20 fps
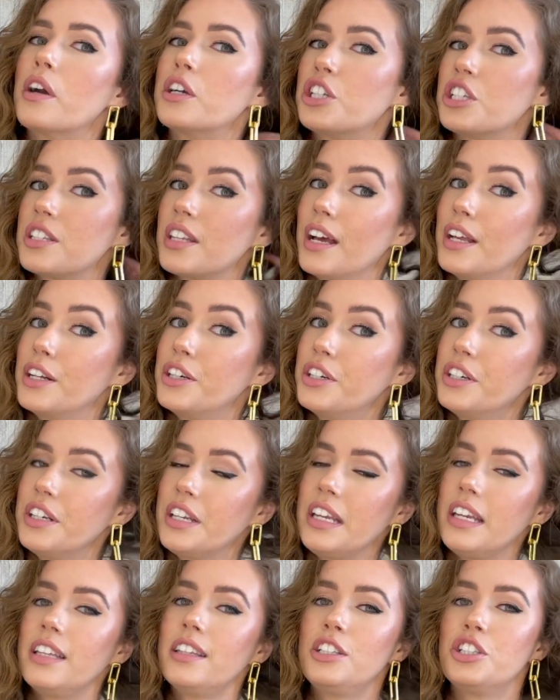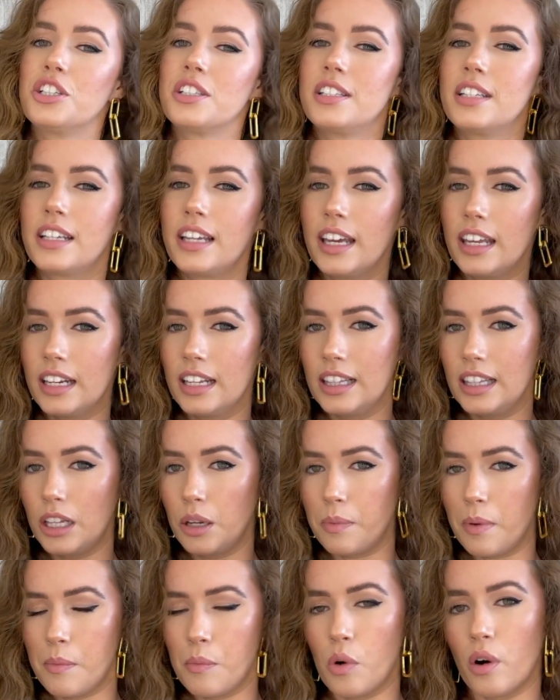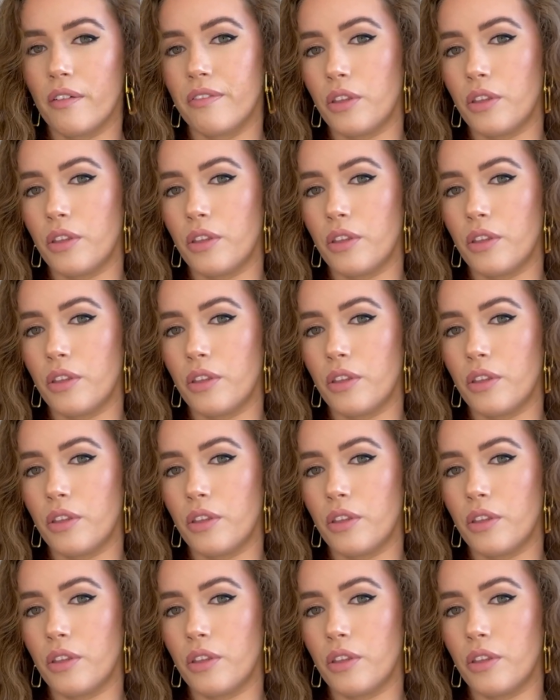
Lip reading: just underneath, just to get a little bit more of